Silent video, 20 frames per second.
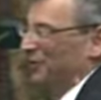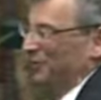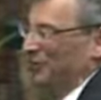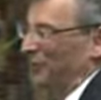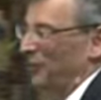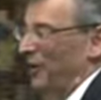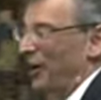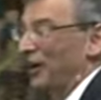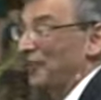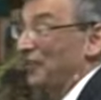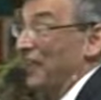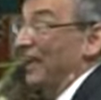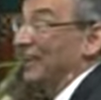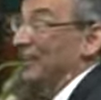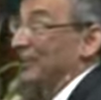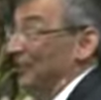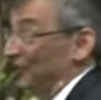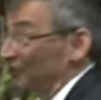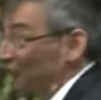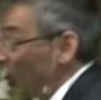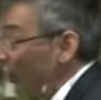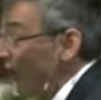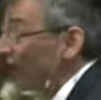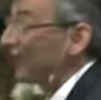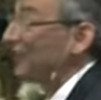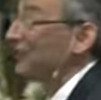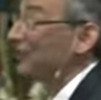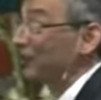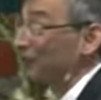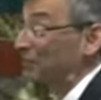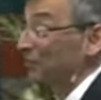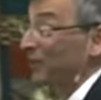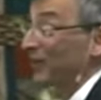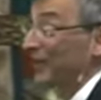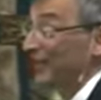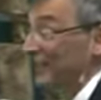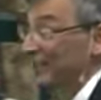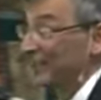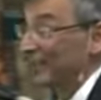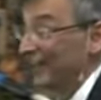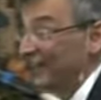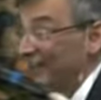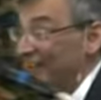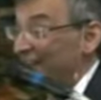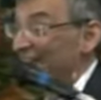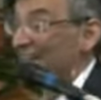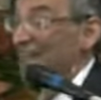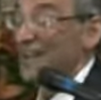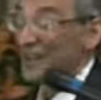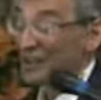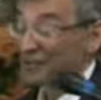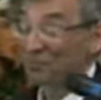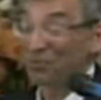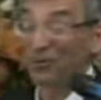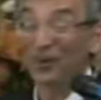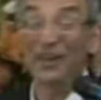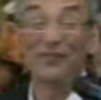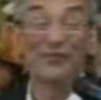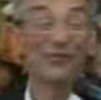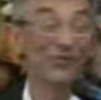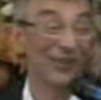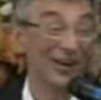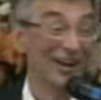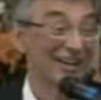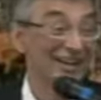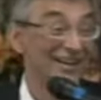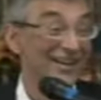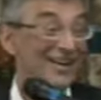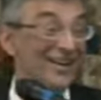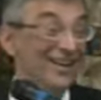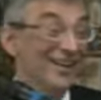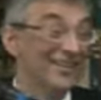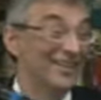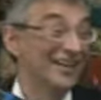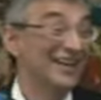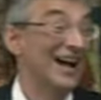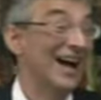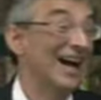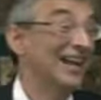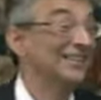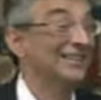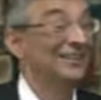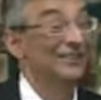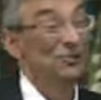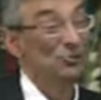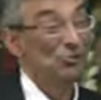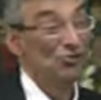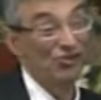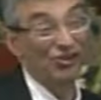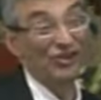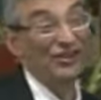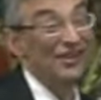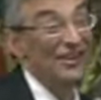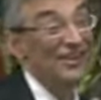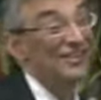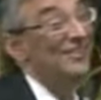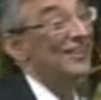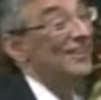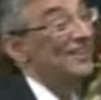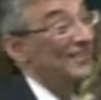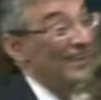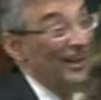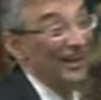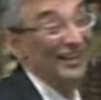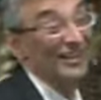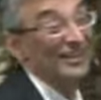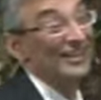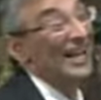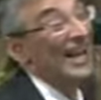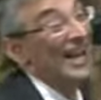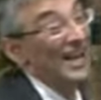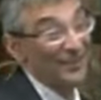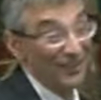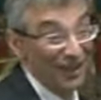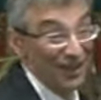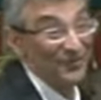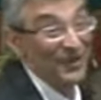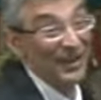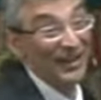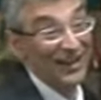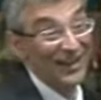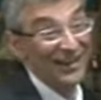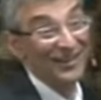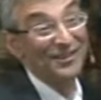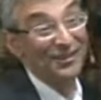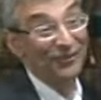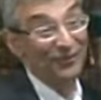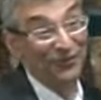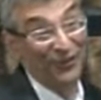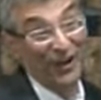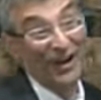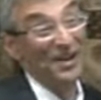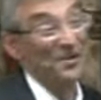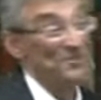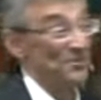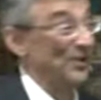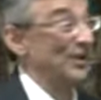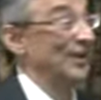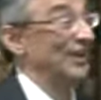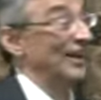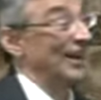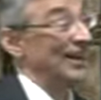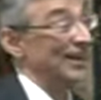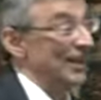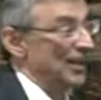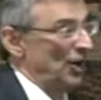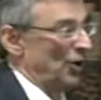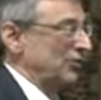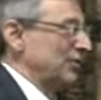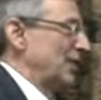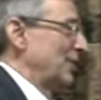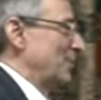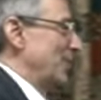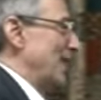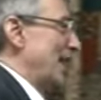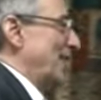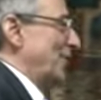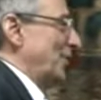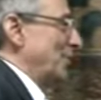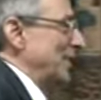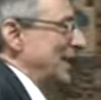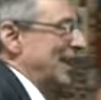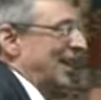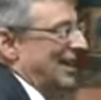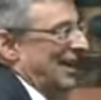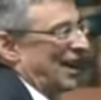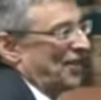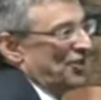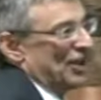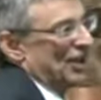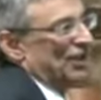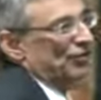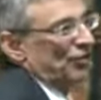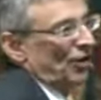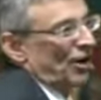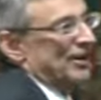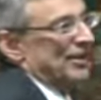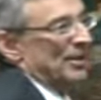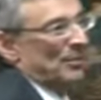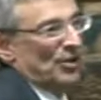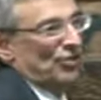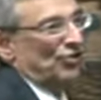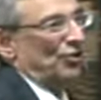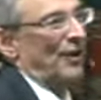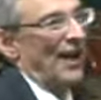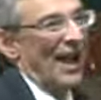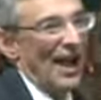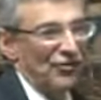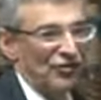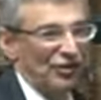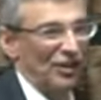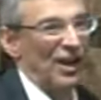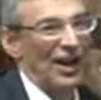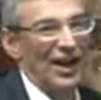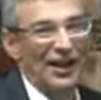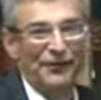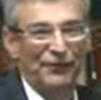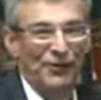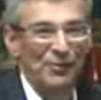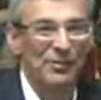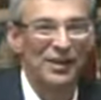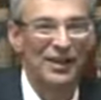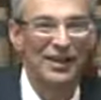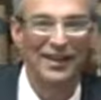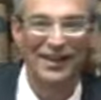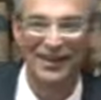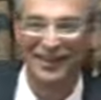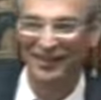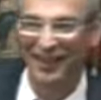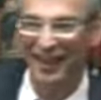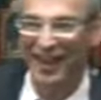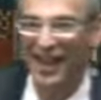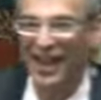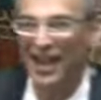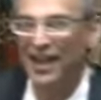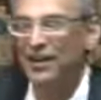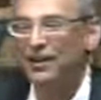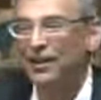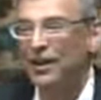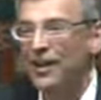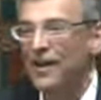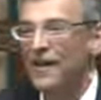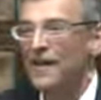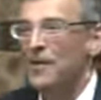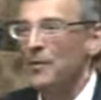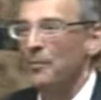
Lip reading: Most of them aren't that good. Dawkins is pretty good. He's pretty funny. The God Delusion is a hilarious. It is a funny book. It doesn't bother me any. I think his arguments are asinine from beginning to end.